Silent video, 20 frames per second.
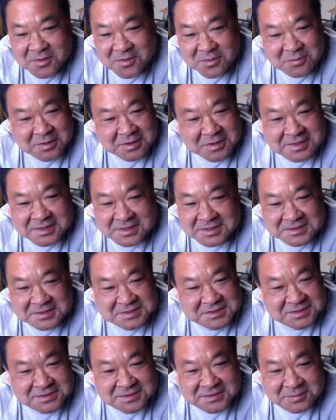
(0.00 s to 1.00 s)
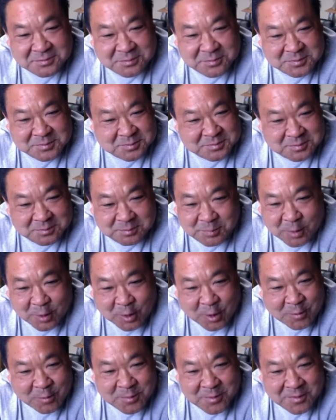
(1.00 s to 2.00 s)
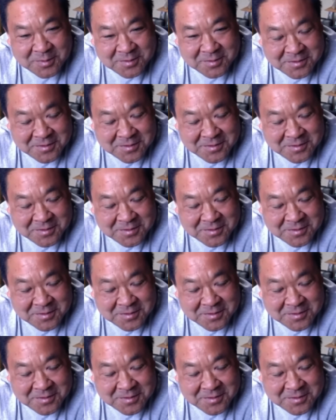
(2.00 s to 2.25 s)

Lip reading: with this barb,